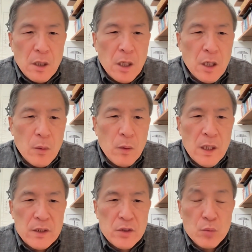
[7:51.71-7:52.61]

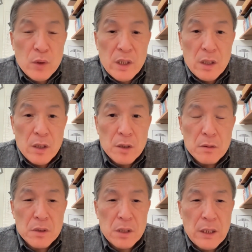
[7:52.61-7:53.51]
ones we
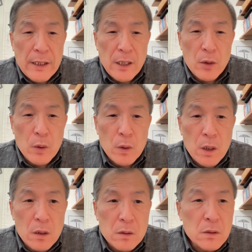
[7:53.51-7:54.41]
use, like a
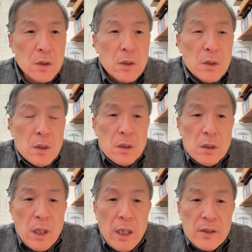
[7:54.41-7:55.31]
Google
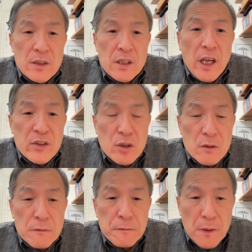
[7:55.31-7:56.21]

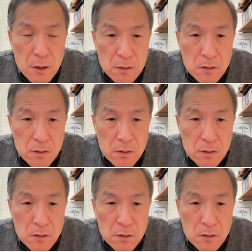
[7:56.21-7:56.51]
TensorFlow,